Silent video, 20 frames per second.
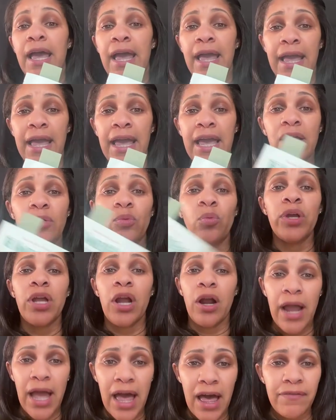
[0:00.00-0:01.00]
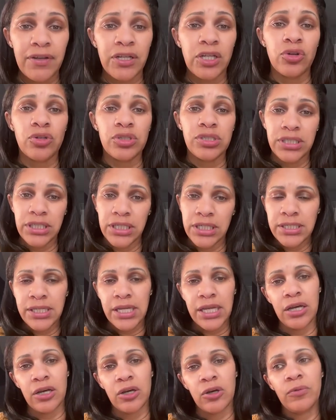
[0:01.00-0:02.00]
and we are having those
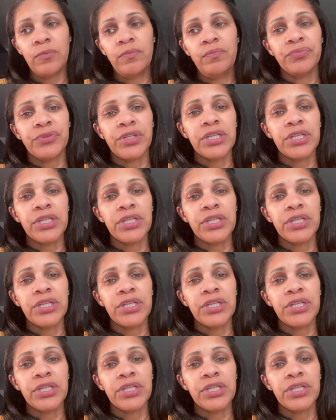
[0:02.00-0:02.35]
detailed